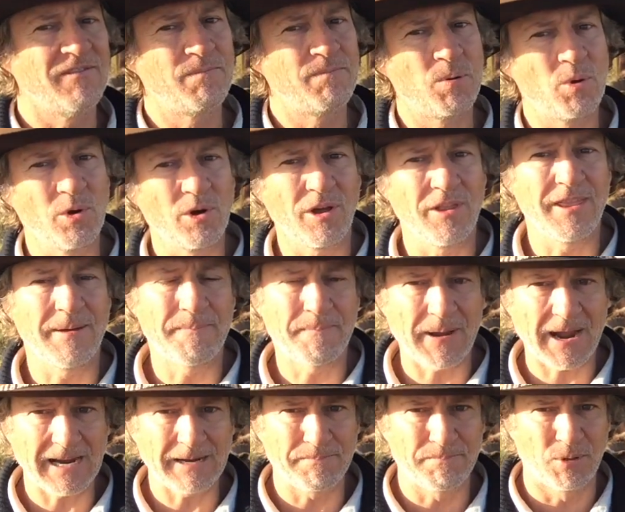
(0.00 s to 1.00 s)
you've put on the
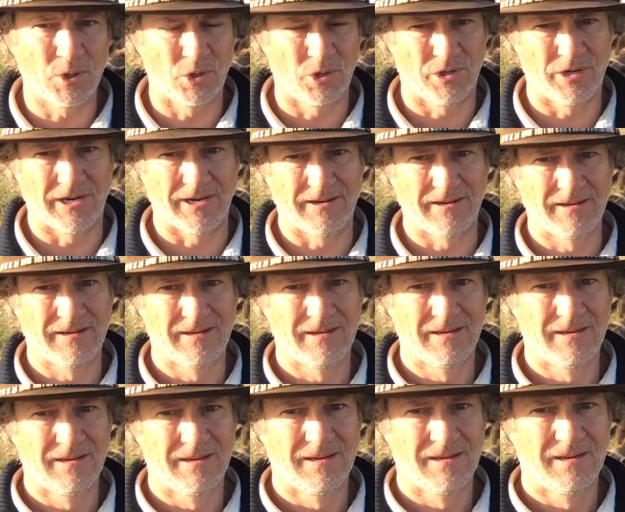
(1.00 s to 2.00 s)
back burner?
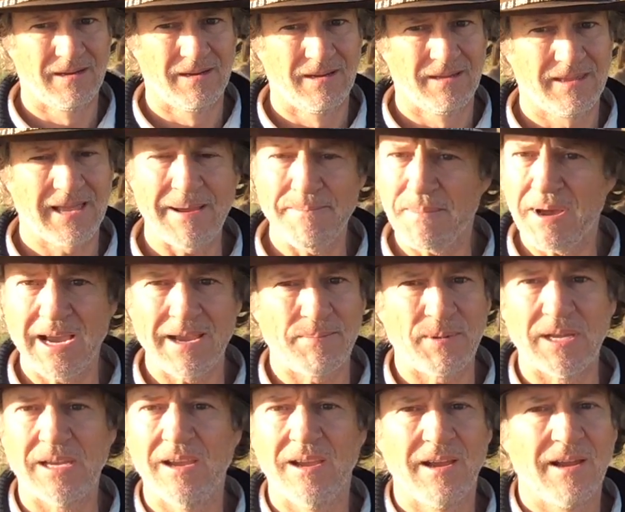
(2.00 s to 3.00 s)
That may
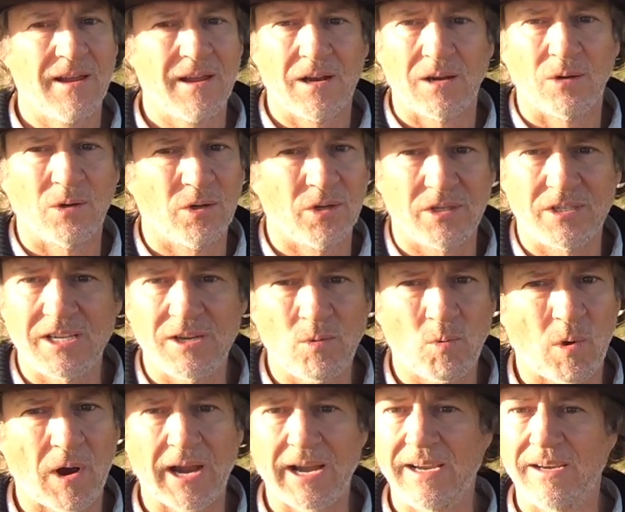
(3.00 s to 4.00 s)
be losing
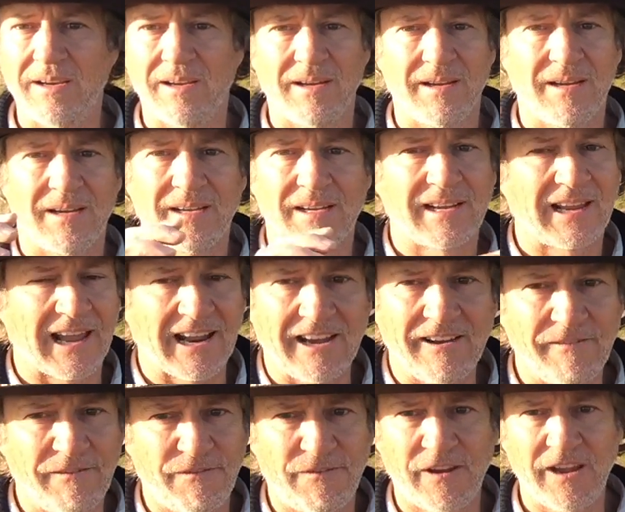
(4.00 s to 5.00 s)
weight,
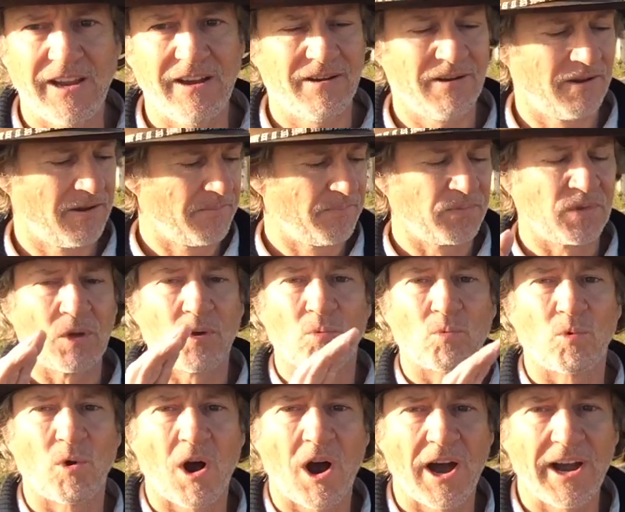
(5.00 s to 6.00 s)
getting fit,
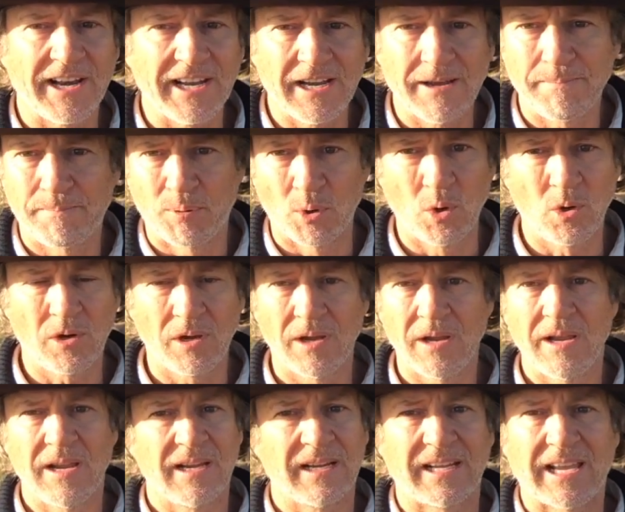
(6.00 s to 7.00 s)
writing a book,
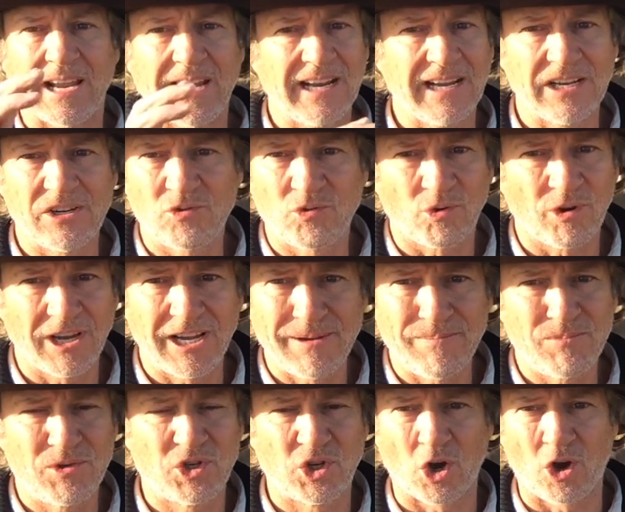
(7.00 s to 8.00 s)
getting a
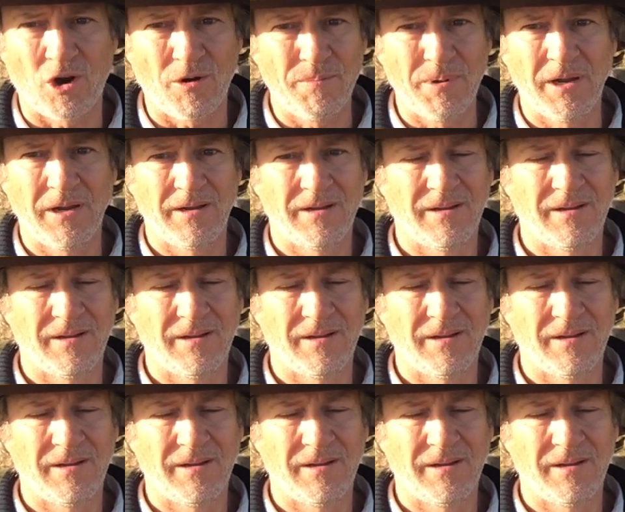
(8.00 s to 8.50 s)
dream job,